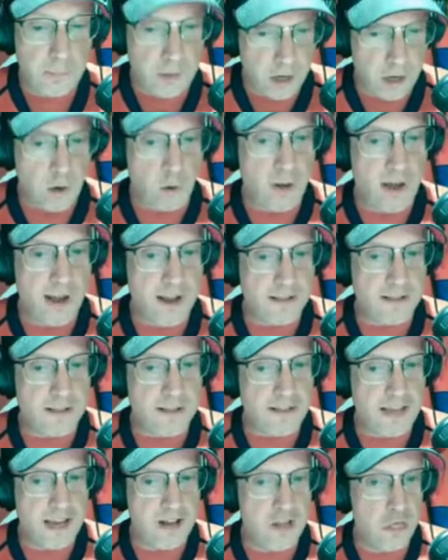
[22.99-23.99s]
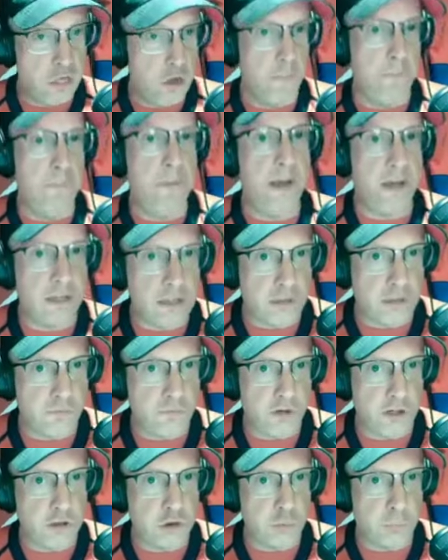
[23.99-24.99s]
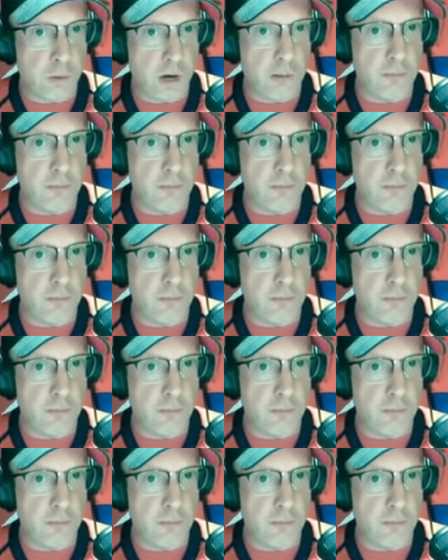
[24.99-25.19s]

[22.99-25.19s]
I'm going to go ahead and say the biggest fish